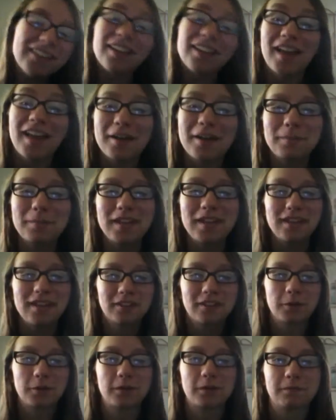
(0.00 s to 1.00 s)
Calliope,
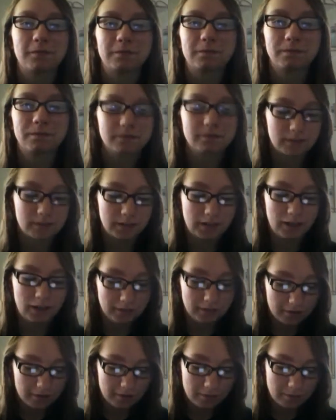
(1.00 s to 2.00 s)
or
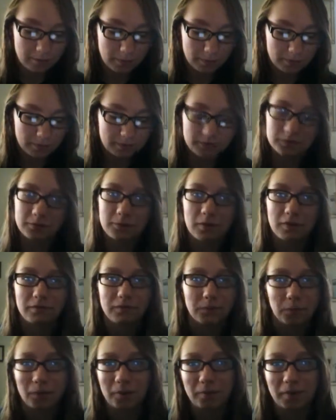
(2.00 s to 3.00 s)
Calliope, or whatever
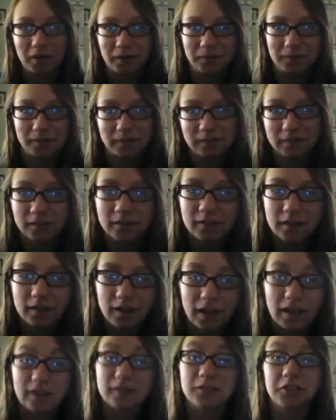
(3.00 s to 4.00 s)
you want to pronounce it,
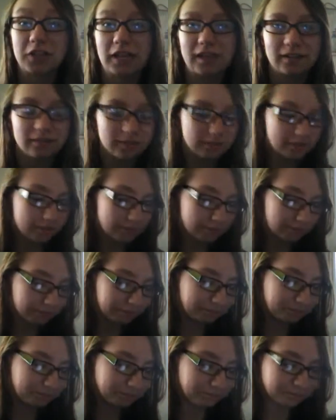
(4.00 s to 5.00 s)
and Jane.
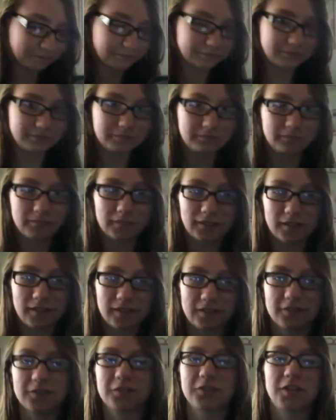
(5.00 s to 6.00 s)

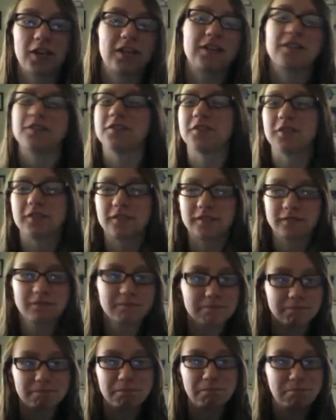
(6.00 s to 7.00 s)
Because Jane is just,
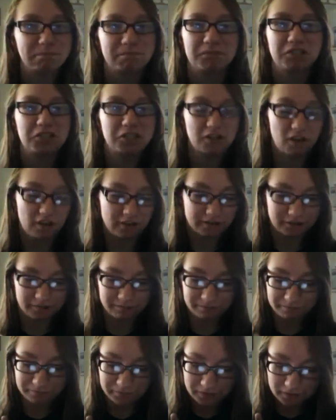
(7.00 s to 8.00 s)
she's
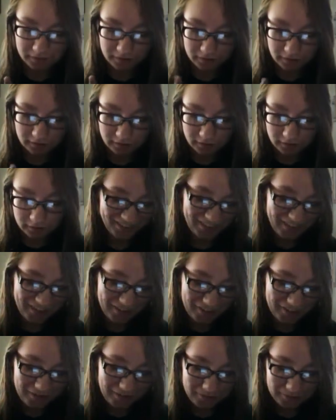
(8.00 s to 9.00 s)
awesome.
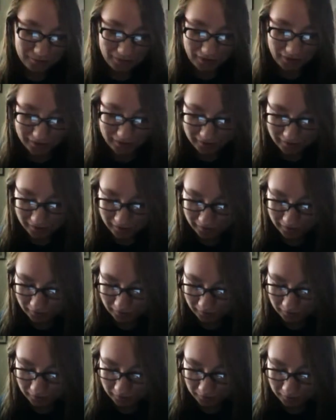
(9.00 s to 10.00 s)
Why,
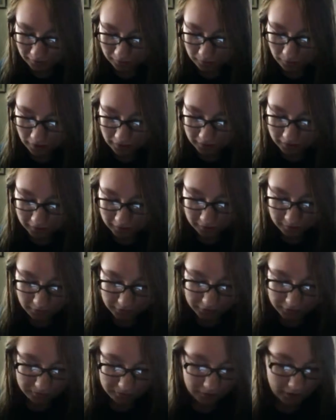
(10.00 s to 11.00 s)
why so
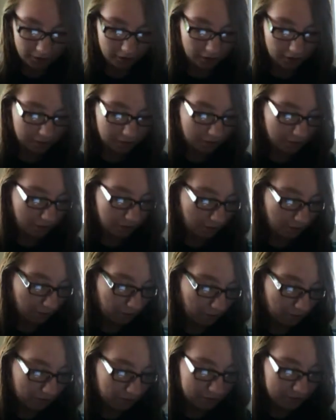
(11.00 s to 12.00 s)
much in art
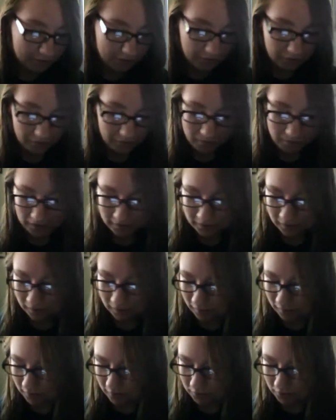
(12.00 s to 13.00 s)
when you're so
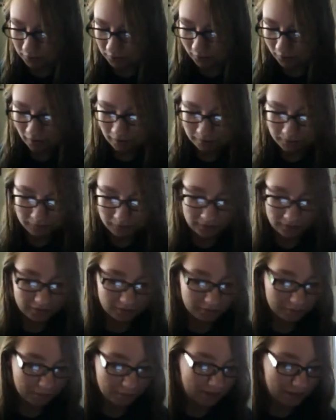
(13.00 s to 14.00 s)
amazing and you shouldn't have a
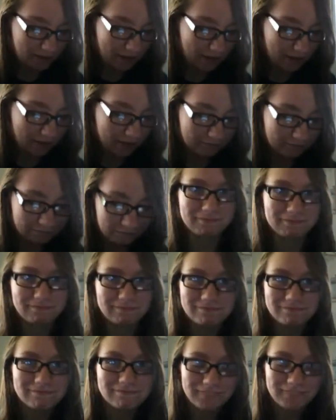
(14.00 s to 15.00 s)
reason to be sad?
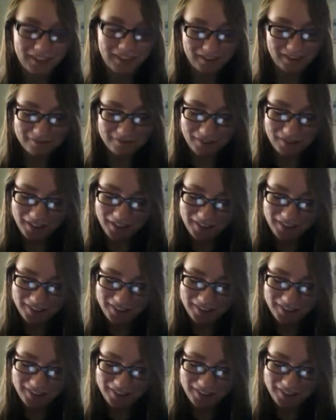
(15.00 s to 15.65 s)
Um,